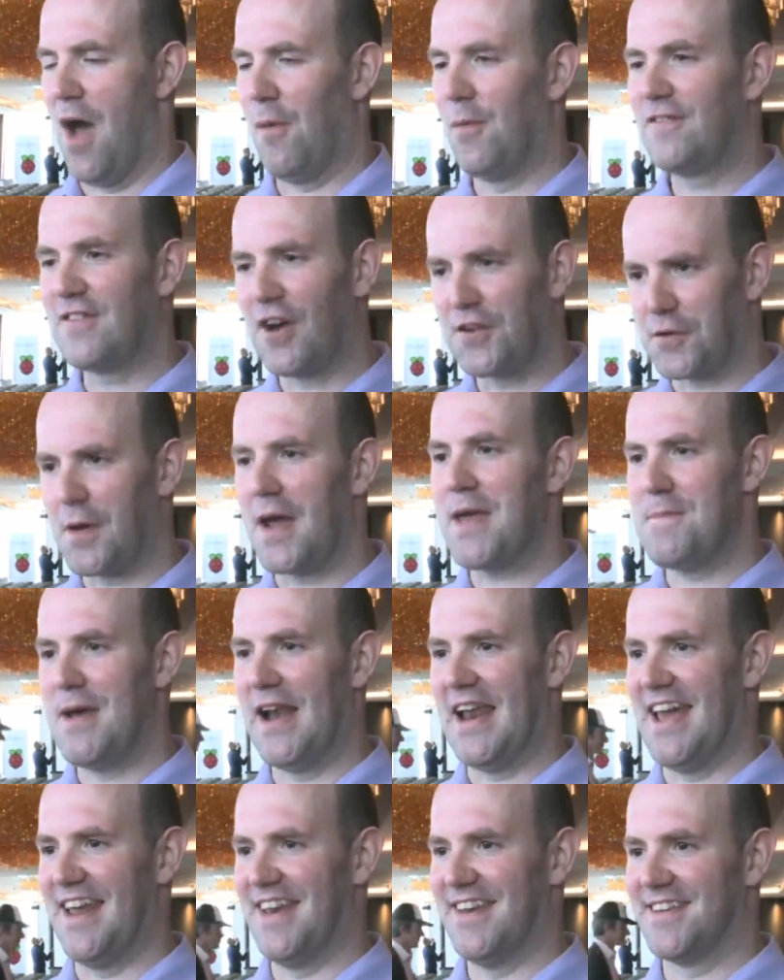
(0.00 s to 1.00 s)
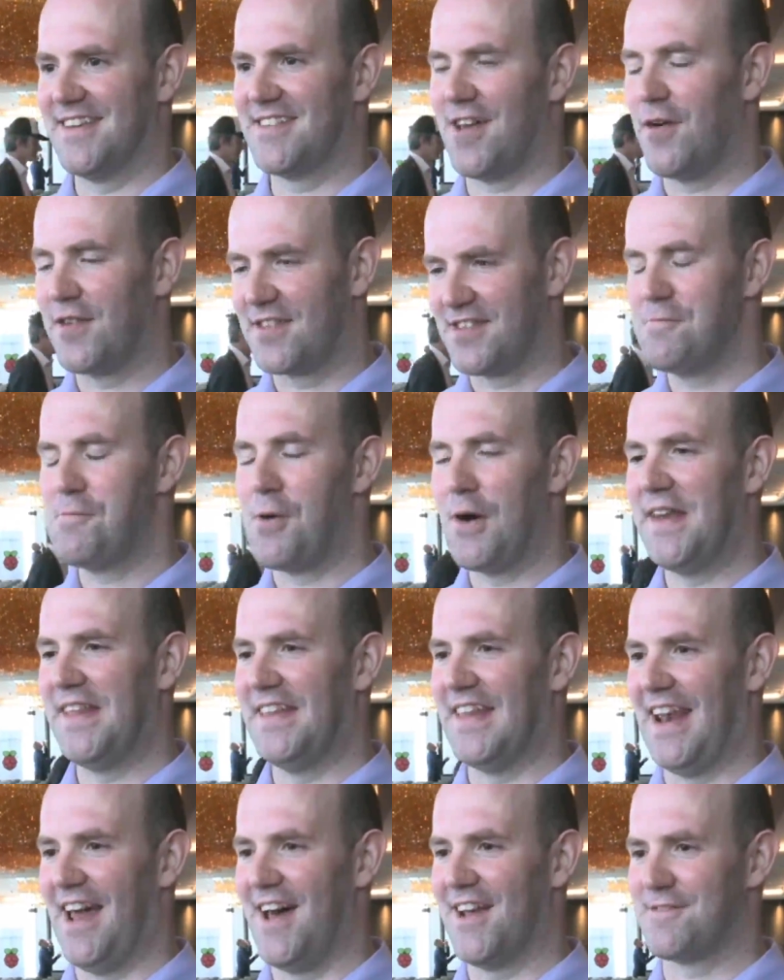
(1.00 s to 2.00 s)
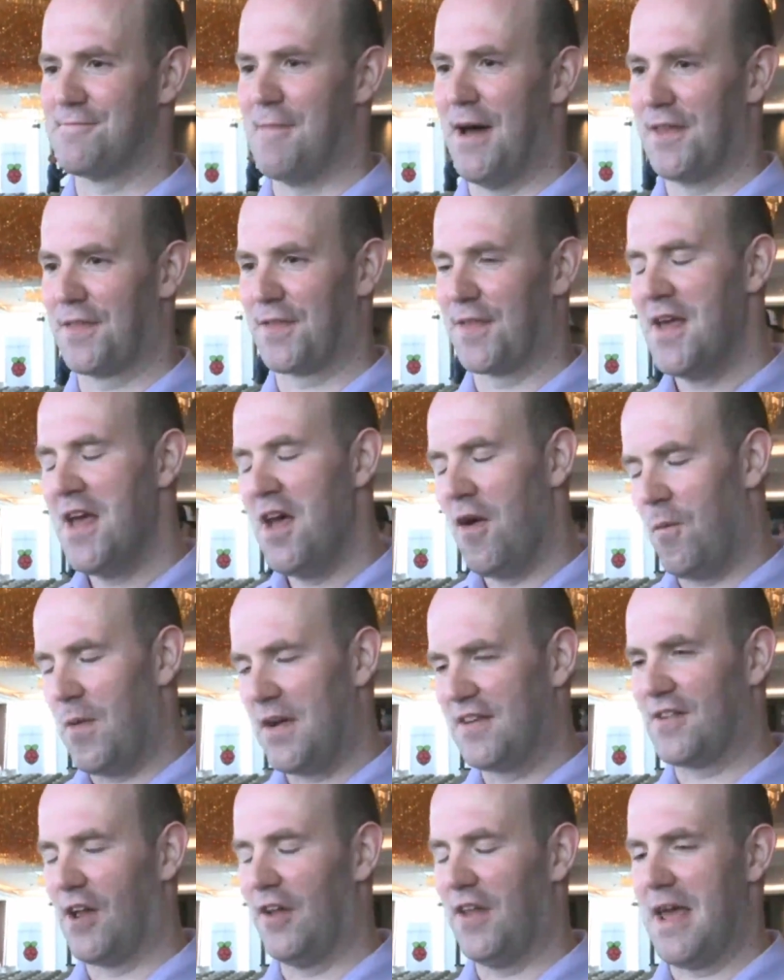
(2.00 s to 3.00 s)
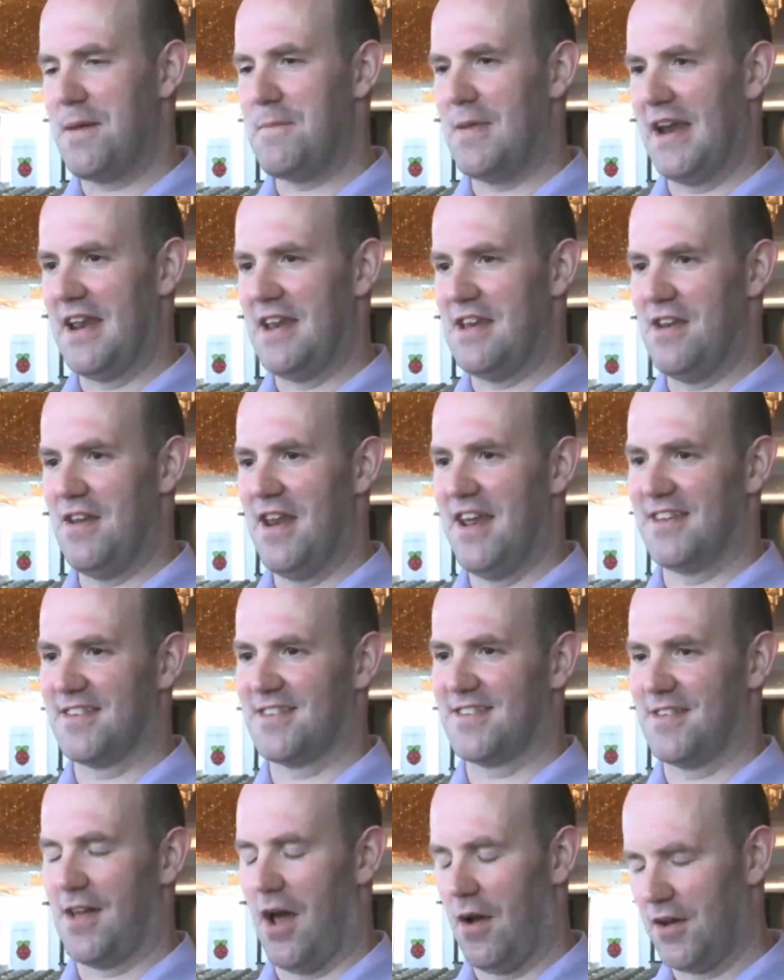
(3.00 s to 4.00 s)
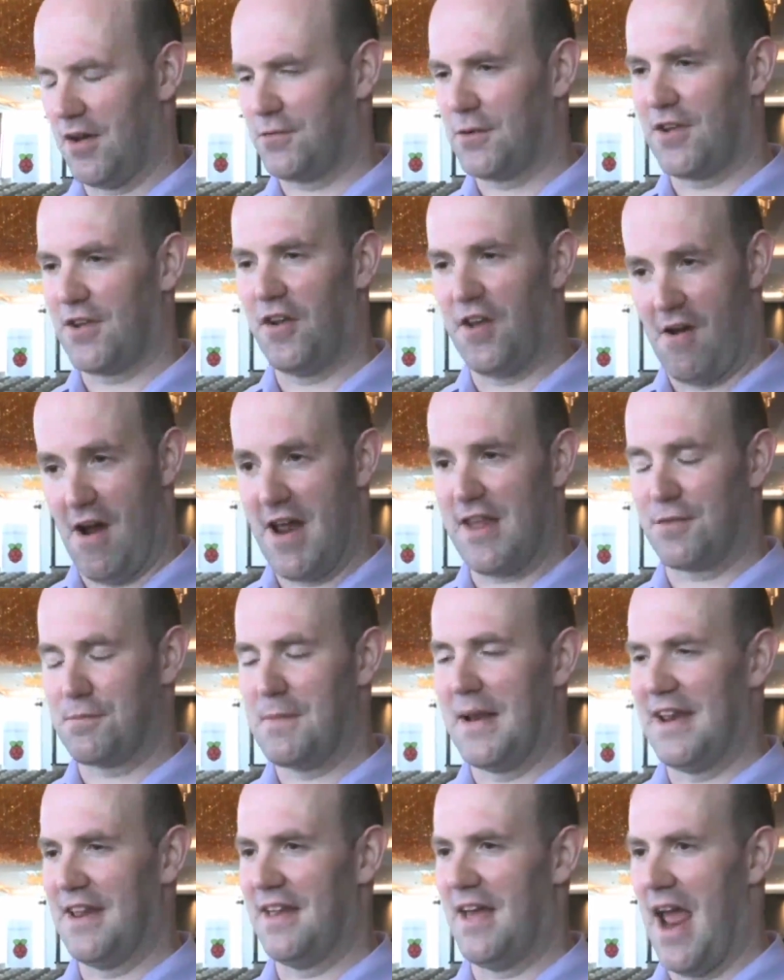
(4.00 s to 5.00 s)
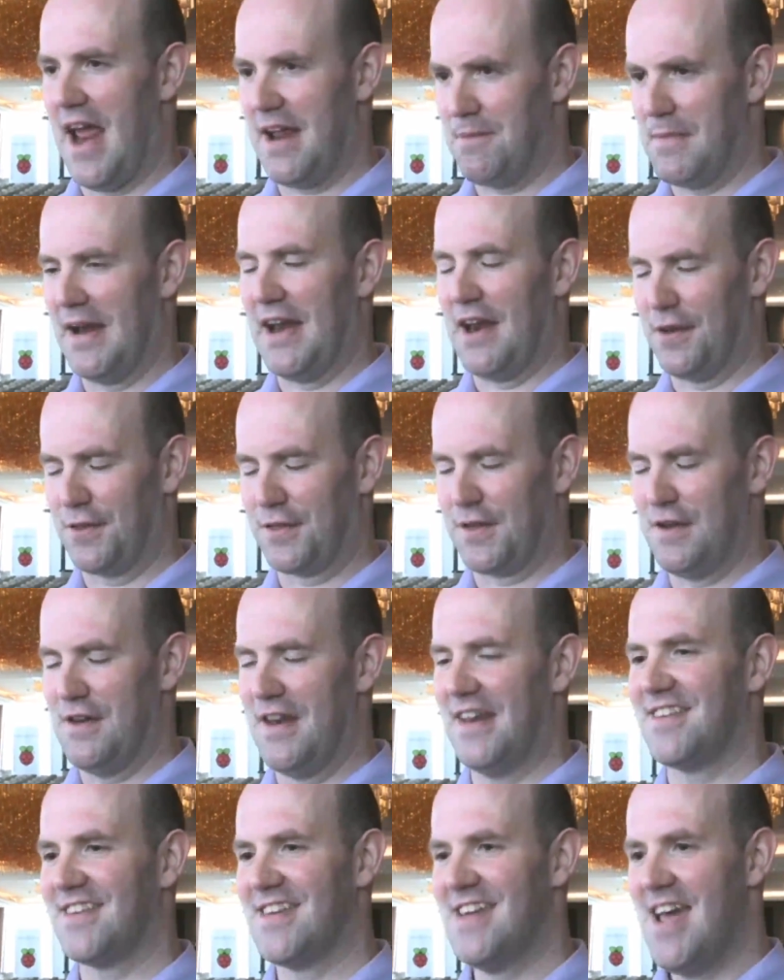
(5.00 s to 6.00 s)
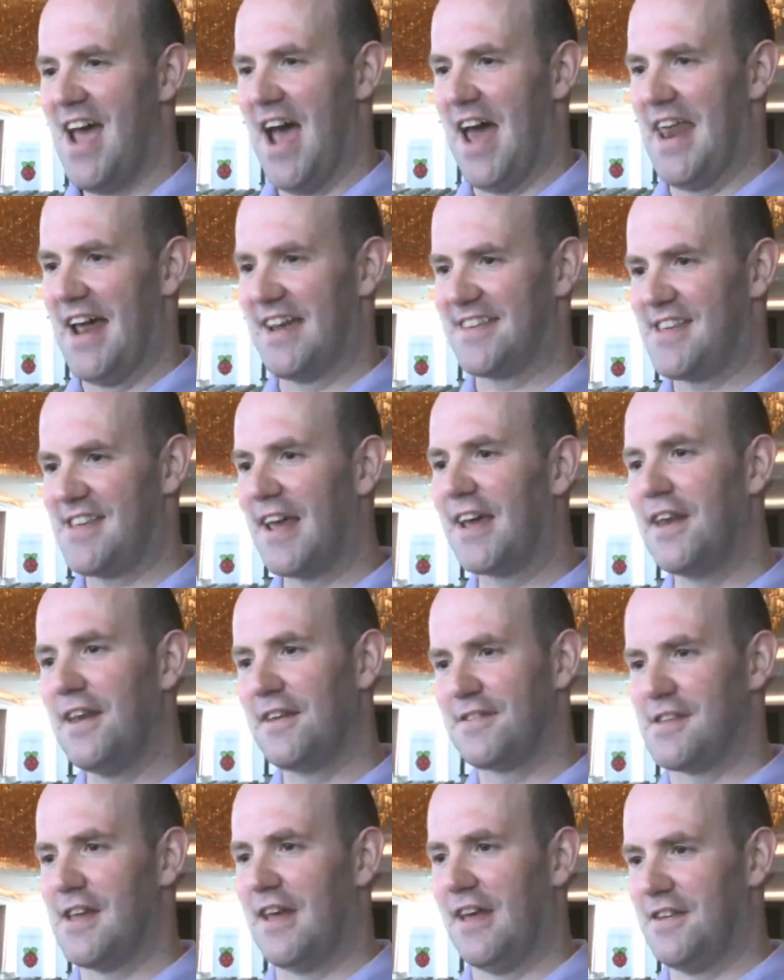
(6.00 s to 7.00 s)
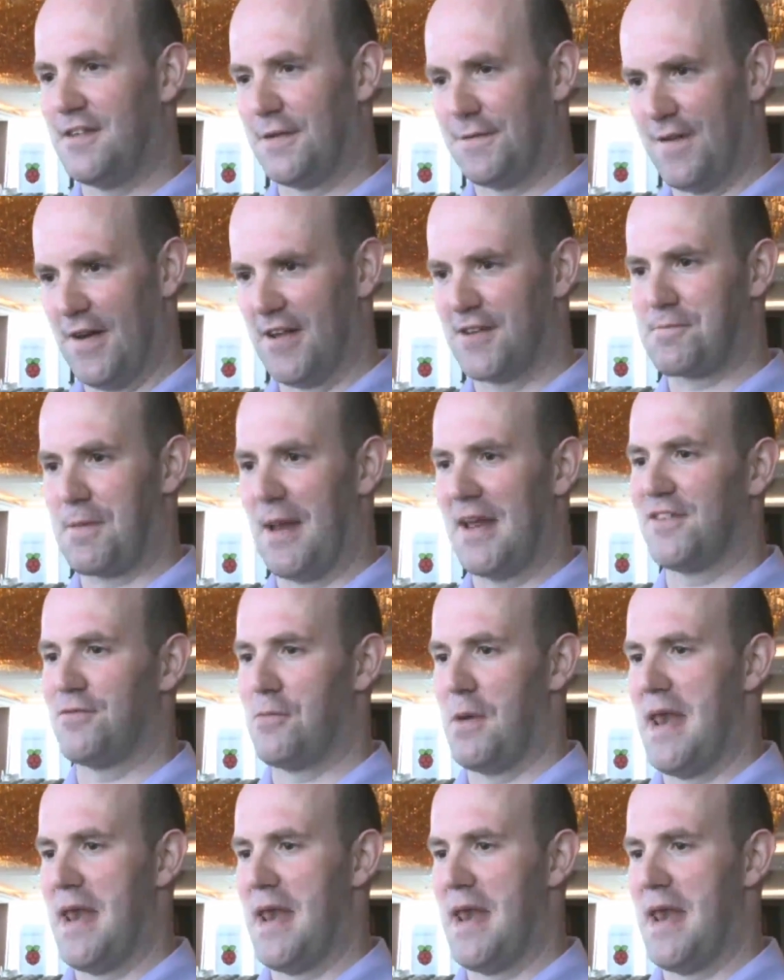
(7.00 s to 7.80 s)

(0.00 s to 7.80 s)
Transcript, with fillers: Uh, we got to eight million. So at some point in the last month, we sold eight million units. Uh, we sold our eighth million, eight millionth unit, and that's taken us into first place.